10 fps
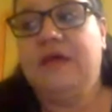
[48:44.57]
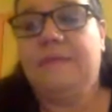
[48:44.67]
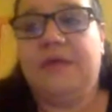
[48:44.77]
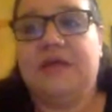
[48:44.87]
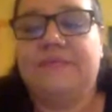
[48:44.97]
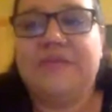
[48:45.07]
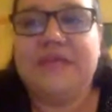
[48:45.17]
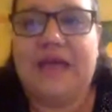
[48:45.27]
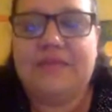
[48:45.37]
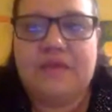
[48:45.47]
But
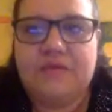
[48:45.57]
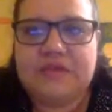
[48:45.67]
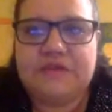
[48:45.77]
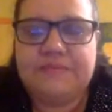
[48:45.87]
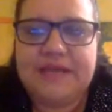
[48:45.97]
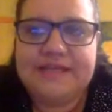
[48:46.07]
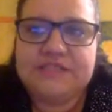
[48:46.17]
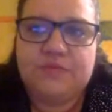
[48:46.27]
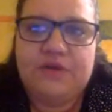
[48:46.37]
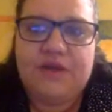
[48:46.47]
the
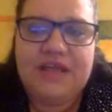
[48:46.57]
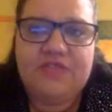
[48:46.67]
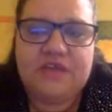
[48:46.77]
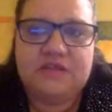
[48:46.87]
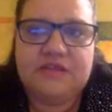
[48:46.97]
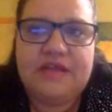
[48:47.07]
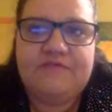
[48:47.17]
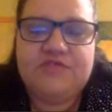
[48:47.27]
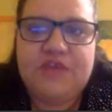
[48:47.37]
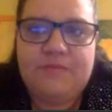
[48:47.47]
complaints that we're unethical
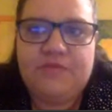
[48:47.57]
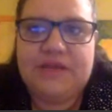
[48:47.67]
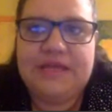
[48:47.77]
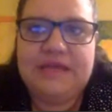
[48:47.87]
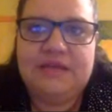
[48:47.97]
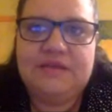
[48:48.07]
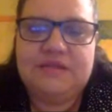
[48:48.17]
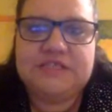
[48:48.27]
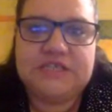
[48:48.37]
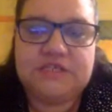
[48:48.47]
have generally
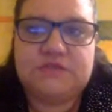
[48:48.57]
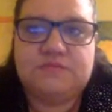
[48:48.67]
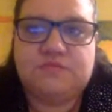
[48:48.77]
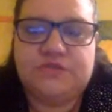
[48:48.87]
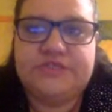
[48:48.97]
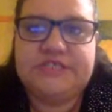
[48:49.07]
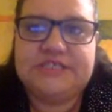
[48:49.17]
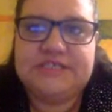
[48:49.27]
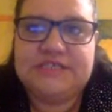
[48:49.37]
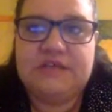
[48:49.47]
just
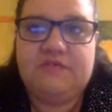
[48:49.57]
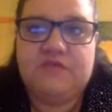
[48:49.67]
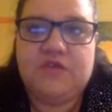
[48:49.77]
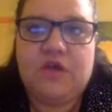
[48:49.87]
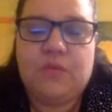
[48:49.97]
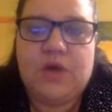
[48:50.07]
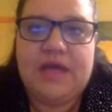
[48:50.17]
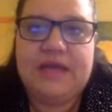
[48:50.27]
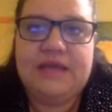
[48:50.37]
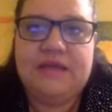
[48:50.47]
wanted to shift
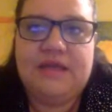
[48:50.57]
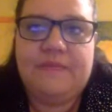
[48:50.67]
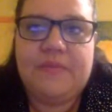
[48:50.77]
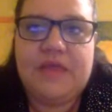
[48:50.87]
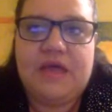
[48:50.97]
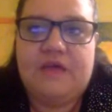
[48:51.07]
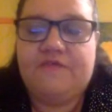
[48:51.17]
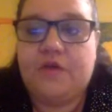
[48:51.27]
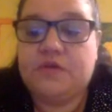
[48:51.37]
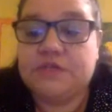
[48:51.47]
away
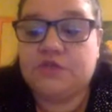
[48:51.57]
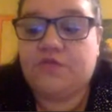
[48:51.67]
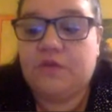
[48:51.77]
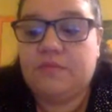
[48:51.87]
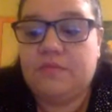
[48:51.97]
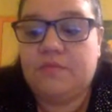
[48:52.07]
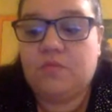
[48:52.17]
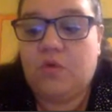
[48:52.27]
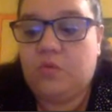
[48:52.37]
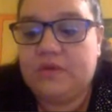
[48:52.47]
focus
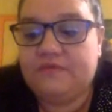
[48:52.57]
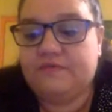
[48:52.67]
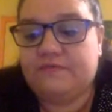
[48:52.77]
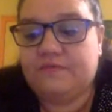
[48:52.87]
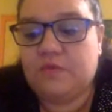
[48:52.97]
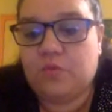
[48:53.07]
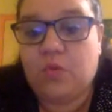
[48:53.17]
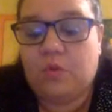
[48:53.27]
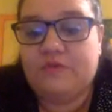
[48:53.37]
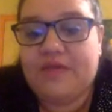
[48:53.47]
from what
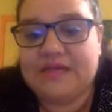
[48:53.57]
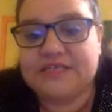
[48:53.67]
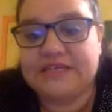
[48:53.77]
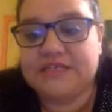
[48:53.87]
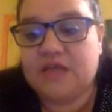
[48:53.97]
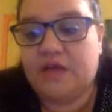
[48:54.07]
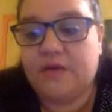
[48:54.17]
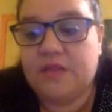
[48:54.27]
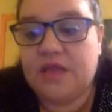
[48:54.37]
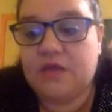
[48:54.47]
we've actually done
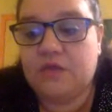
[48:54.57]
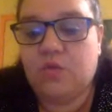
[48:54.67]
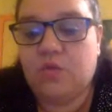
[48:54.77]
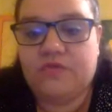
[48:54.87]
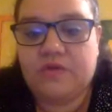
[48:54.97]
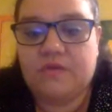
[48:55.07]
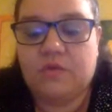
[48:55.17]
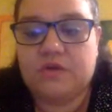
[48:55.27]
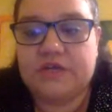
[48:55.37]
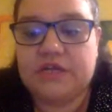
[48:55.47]
and what
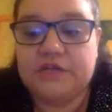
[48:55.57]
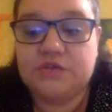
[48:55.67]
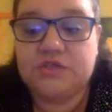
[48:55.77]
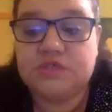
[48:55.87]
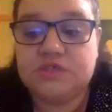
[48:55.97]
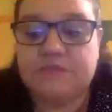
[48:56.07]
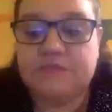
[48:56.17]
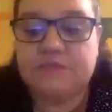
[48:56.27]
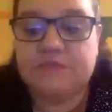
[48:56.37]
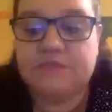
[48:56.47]
conclusions can
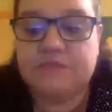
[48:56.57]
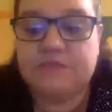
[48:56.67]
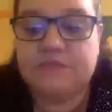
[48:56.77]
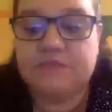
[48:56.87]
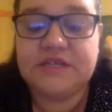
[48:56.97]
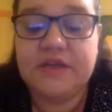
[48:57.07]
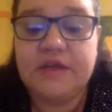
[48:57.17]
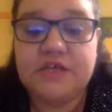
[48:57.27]
be drawn from it.